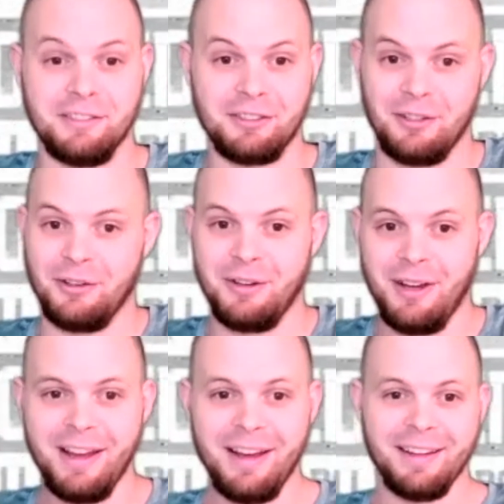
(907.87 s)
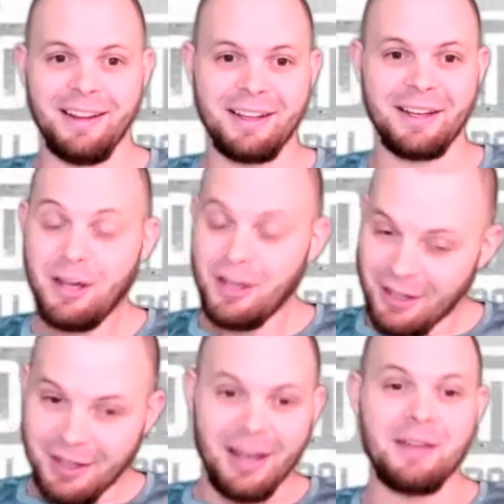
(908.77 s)
So, like,
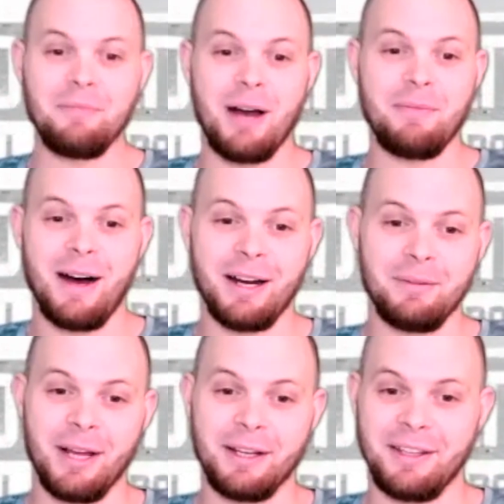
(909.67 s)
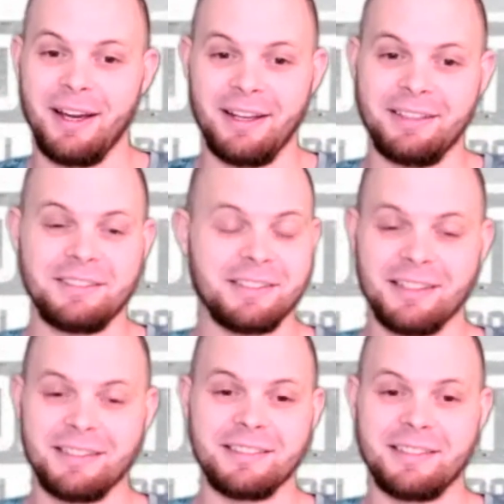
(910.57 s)
in my mind, I'm like, yeah, he's just
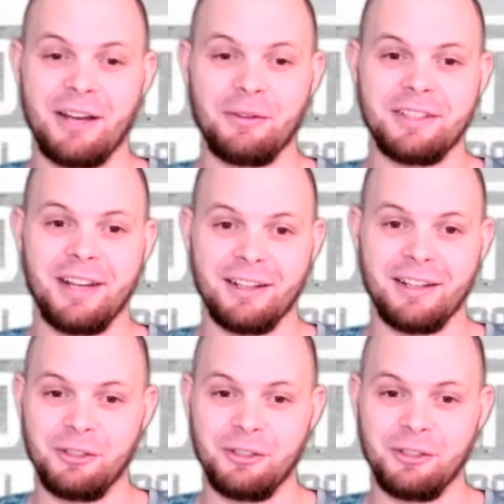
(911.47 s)
going to stay retired.